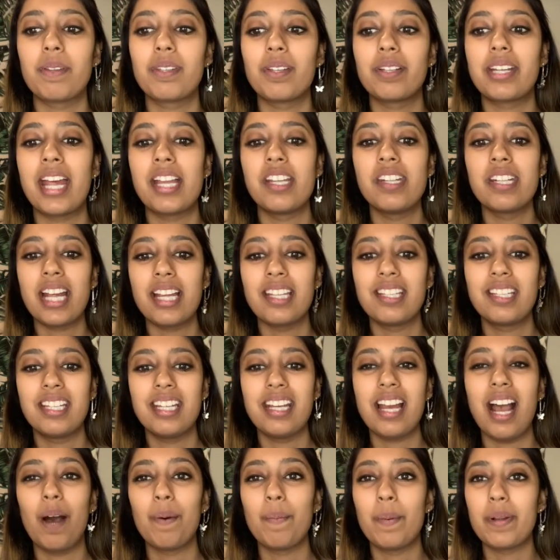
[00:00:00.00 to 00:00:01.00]
So can you guys
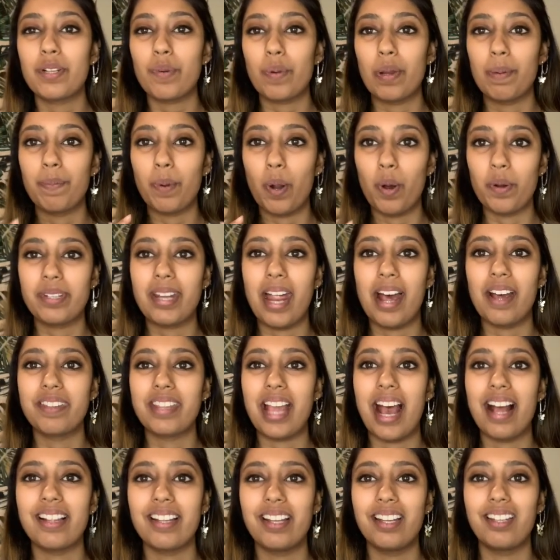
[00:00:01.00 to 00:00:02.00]
see how much we broke down
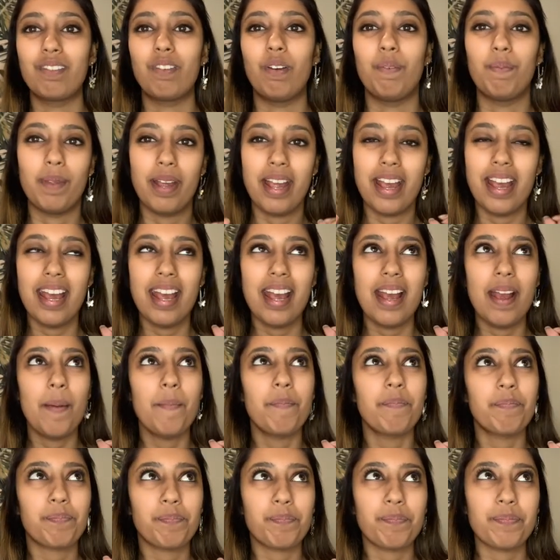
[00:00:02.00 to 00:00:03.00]
that list from
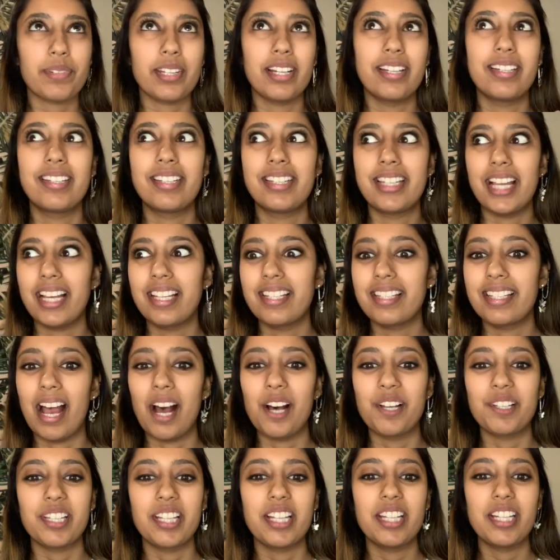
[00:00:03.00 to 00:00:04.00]

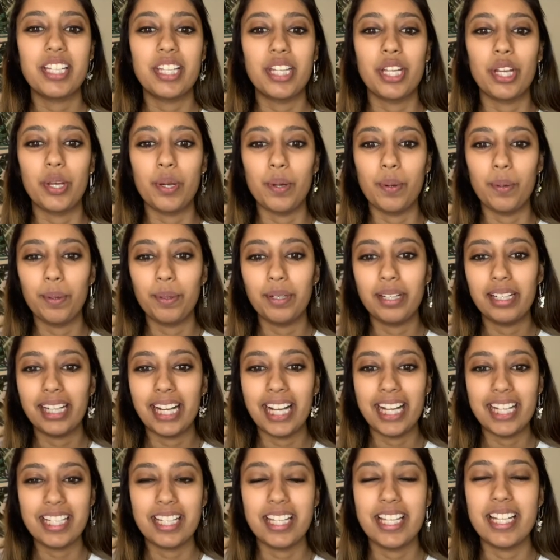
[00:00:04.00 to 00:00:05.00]
6,000 to
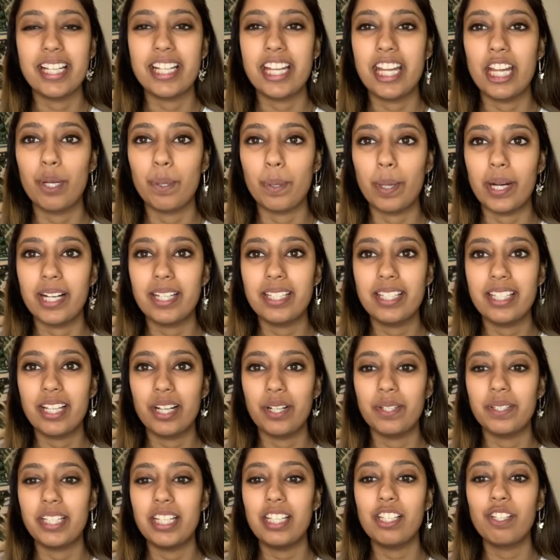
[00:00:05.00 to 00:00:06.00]
18 keywords?
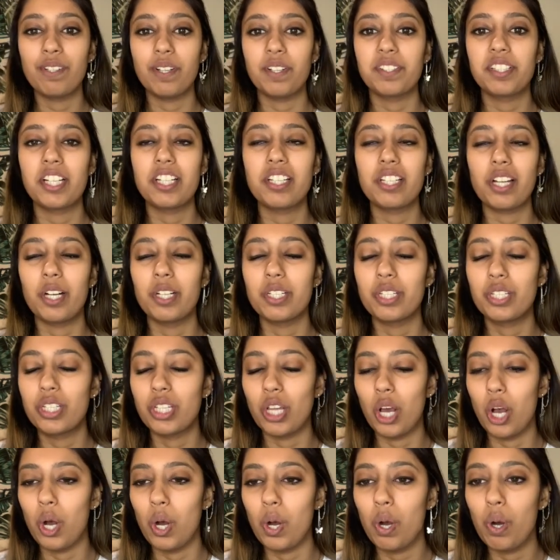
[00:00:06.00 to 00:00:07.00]
So these filters are
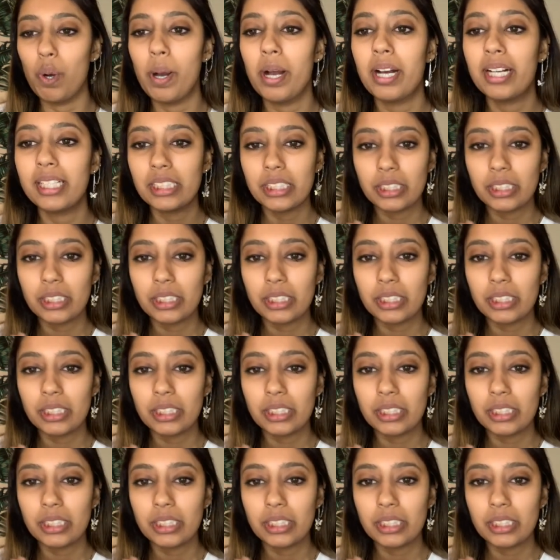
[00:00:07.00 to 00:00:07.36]
so